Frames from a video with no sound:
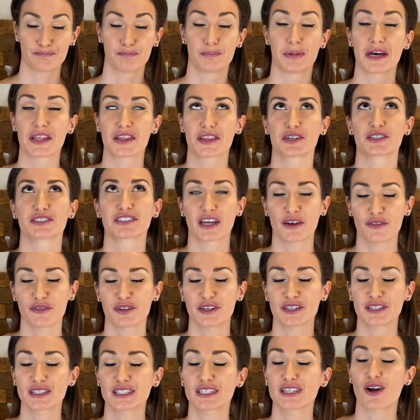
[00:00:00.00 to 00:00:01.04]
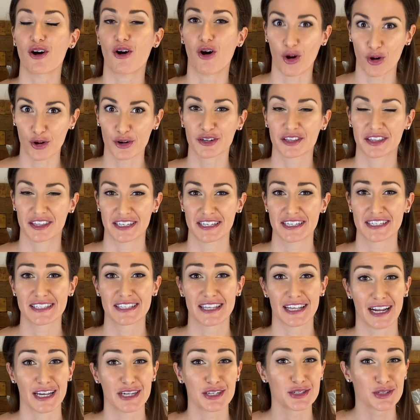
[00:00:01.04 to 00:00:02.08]
But there definitely are things
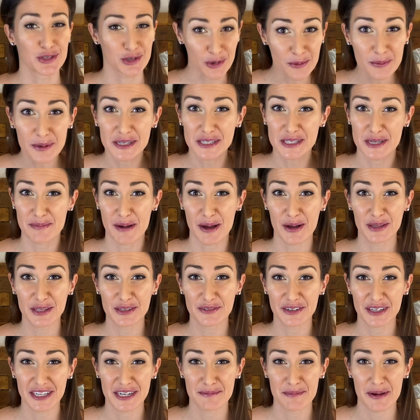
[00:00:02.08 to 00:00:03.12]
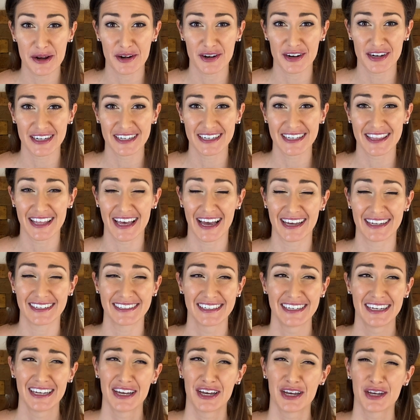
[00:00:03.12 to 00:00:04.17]
that I do miss about living in America that
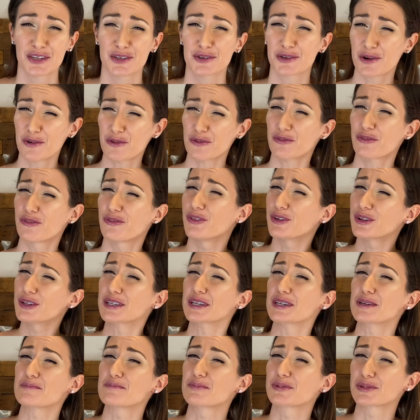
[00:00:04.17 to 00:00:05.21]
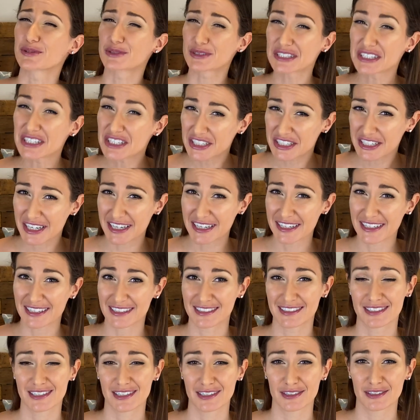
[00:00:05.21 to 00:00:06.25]
you don't fully appreciate
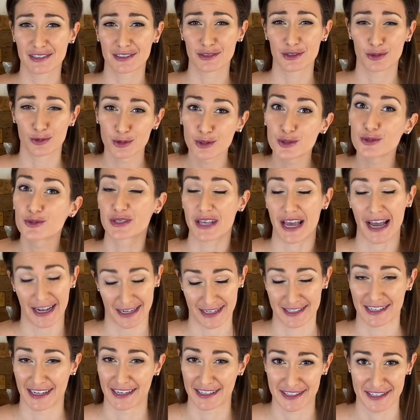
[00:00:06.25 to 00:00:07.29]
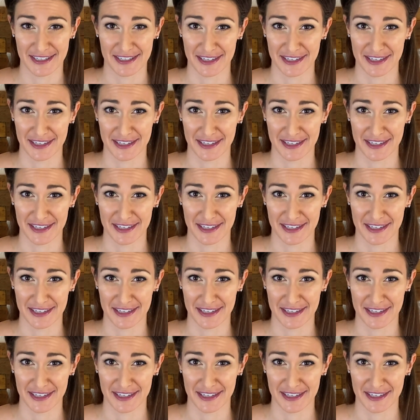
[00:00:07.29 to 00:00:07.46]
until you lose access to